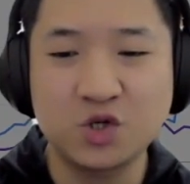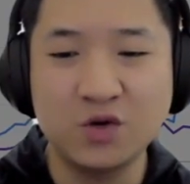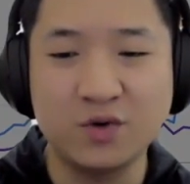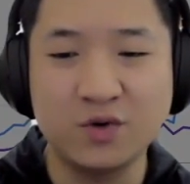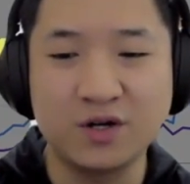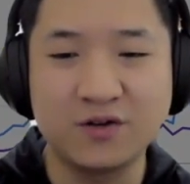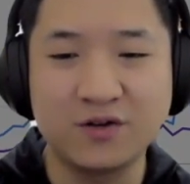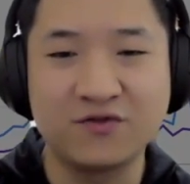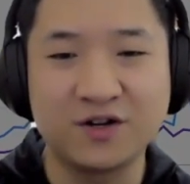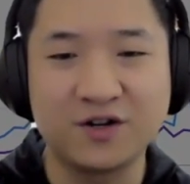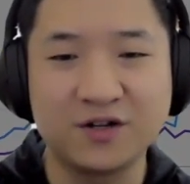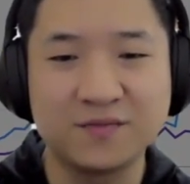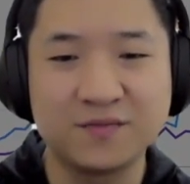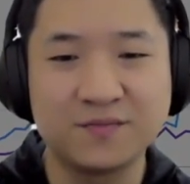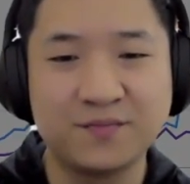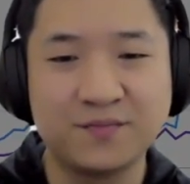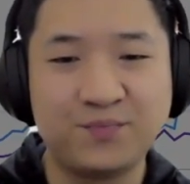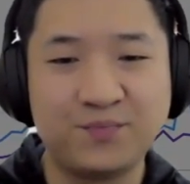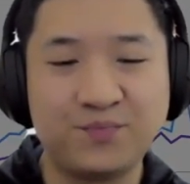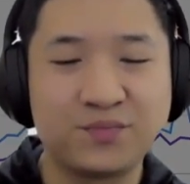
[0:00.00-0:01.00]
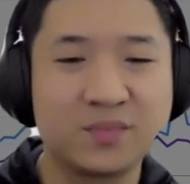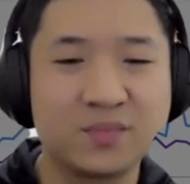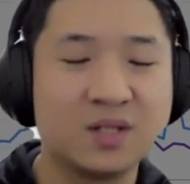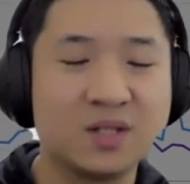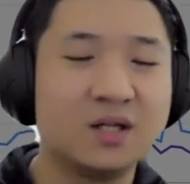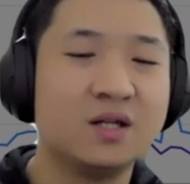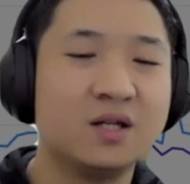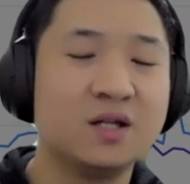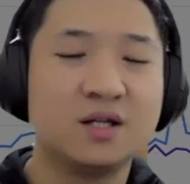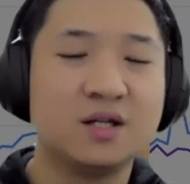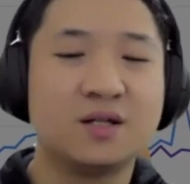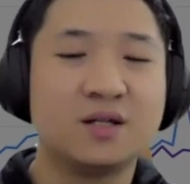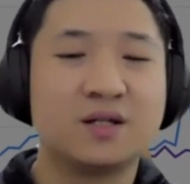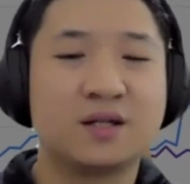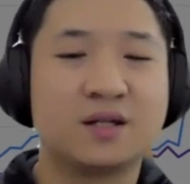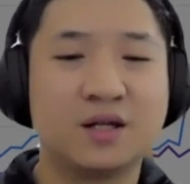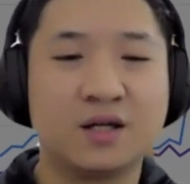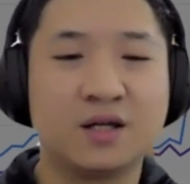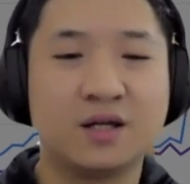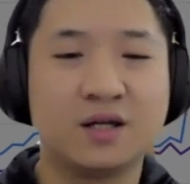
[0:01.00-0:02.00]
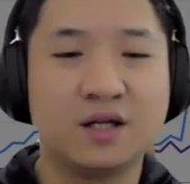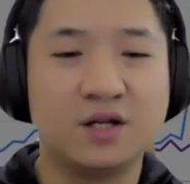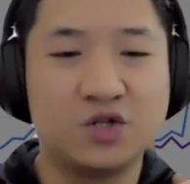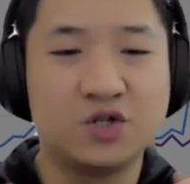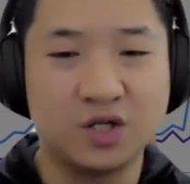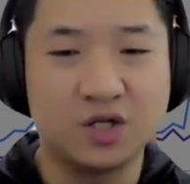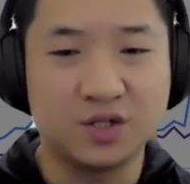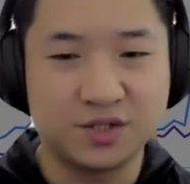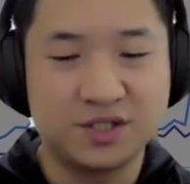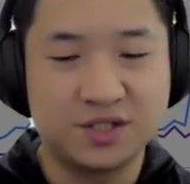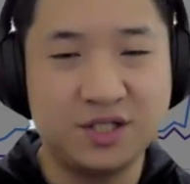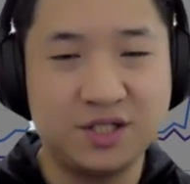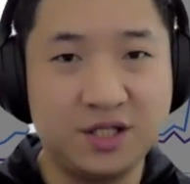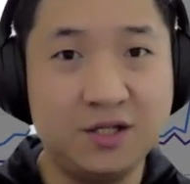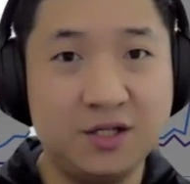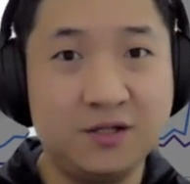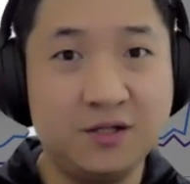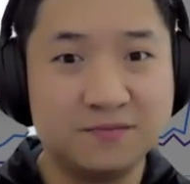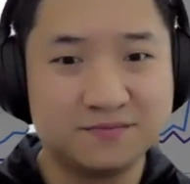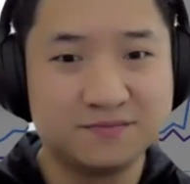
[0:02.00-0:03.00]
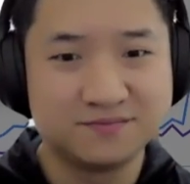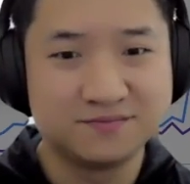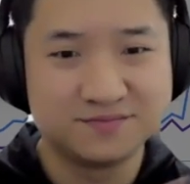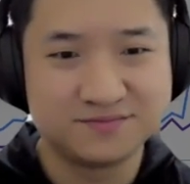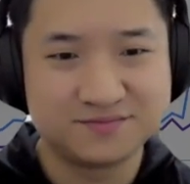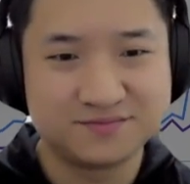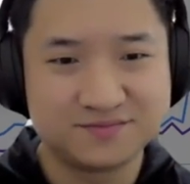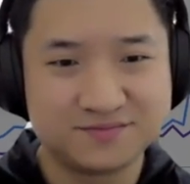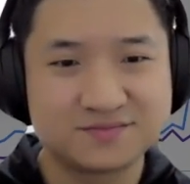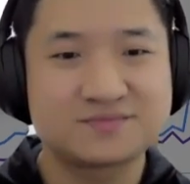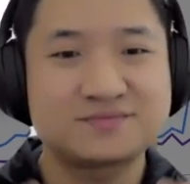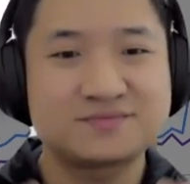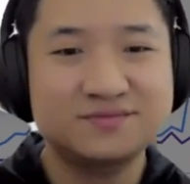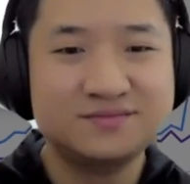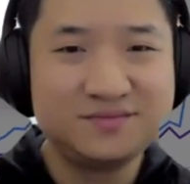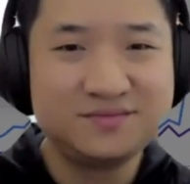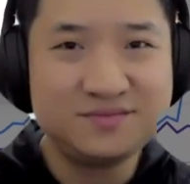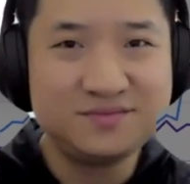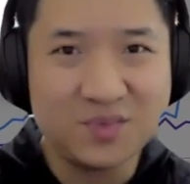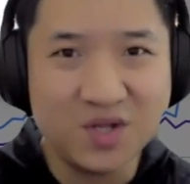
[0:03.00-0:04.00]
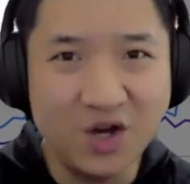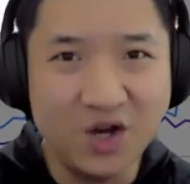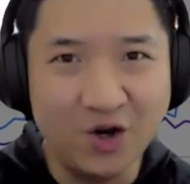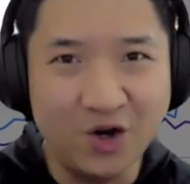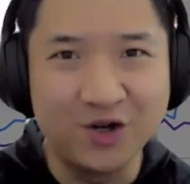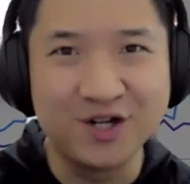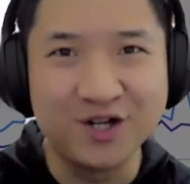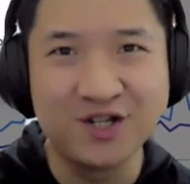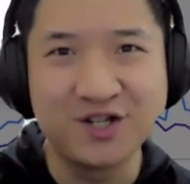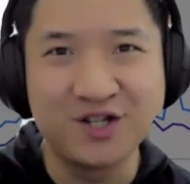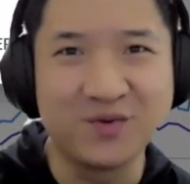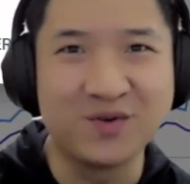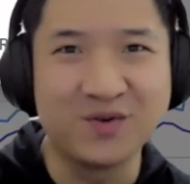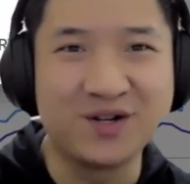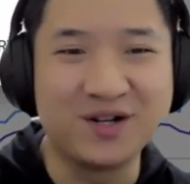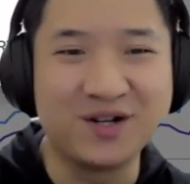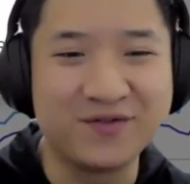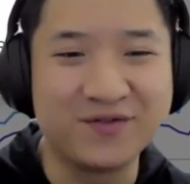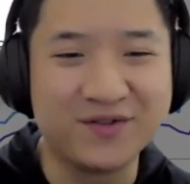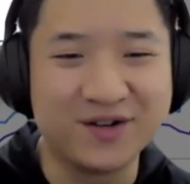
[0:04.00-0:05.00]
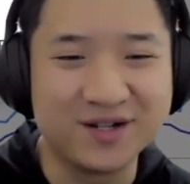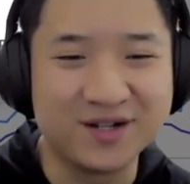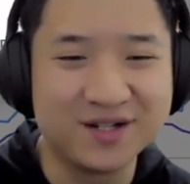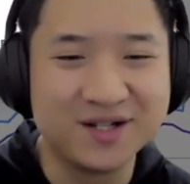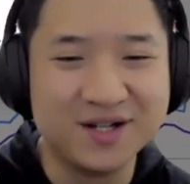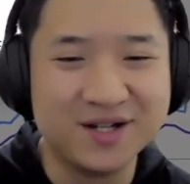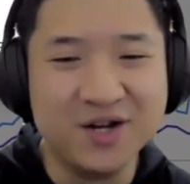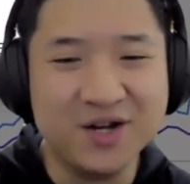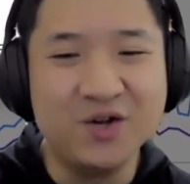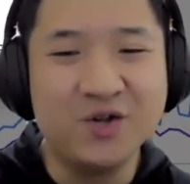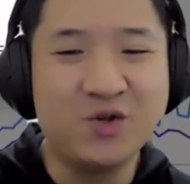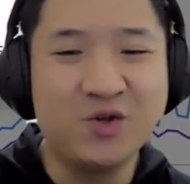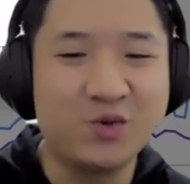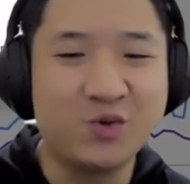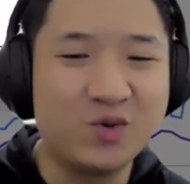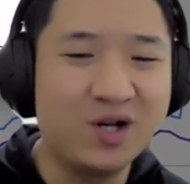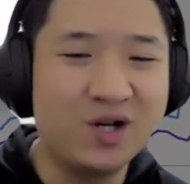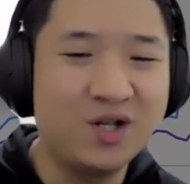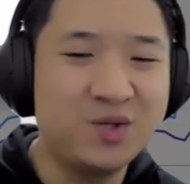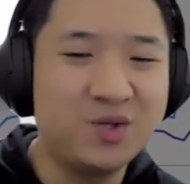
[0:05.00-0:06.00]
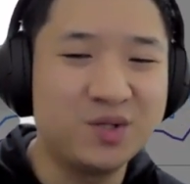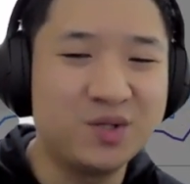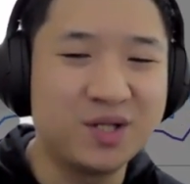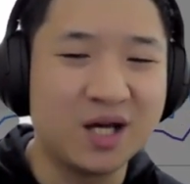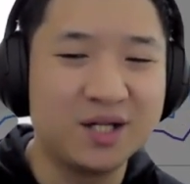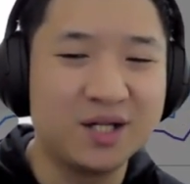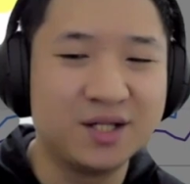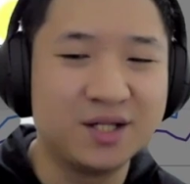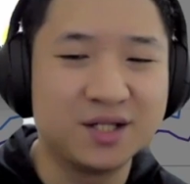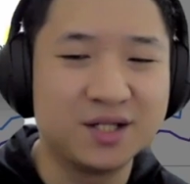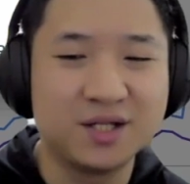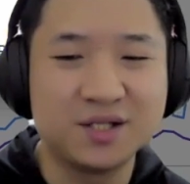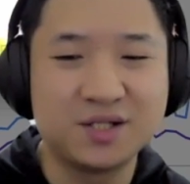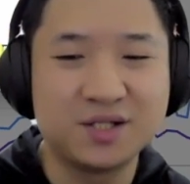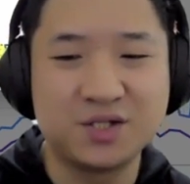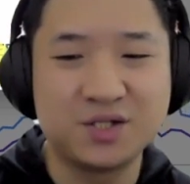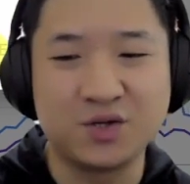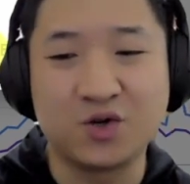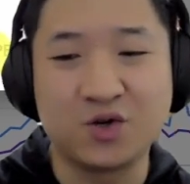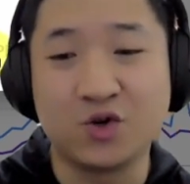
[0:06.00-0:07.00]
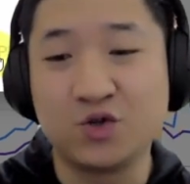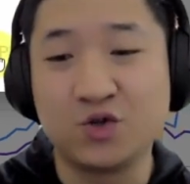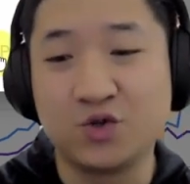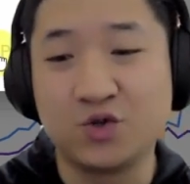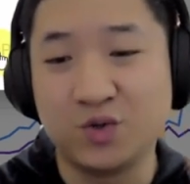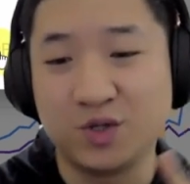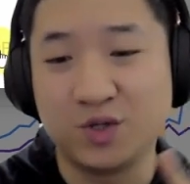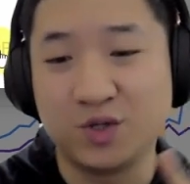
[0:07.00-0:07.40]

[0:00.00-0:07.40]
verify. Okay, you shall see ownership verify. So once you've done this, you go to the